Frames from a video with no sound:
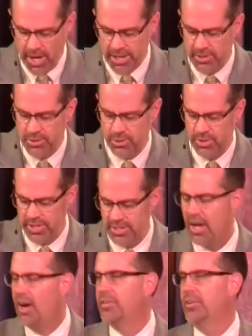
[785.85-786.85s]
might adorn the
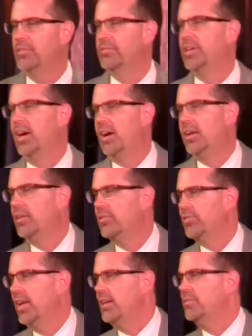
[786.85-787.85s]
doctrine of God,
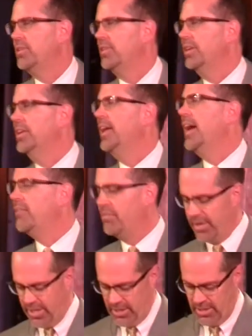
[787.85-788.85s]
our Savior, in
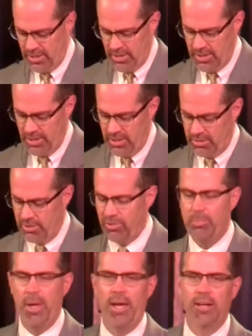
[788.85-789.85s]
every
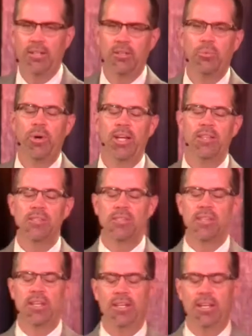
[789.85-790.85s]
respect. And the way
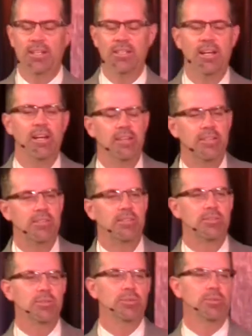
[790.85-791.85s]
this is going to get done is
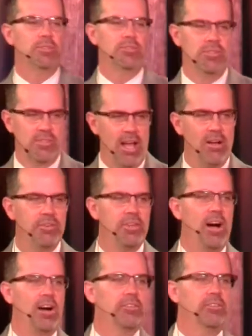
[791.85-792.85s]
through
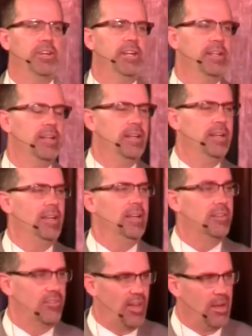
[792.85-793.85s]
sound doctrine
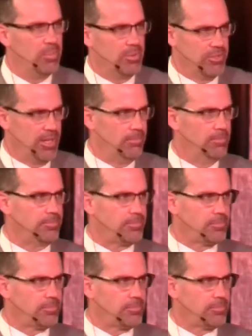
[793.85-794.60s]
and discipleship.